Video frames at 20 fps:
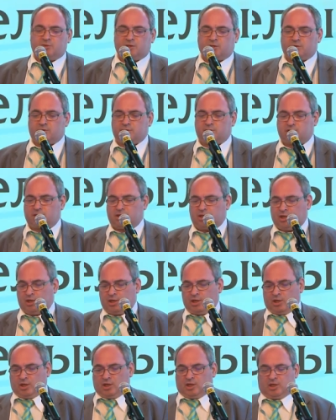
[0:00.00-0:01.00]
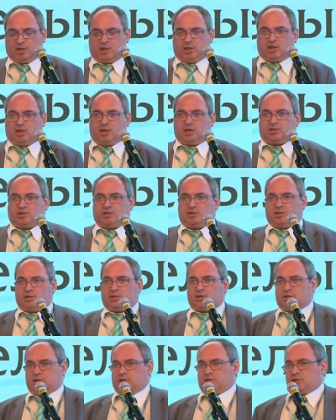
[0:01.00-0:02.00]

because actually,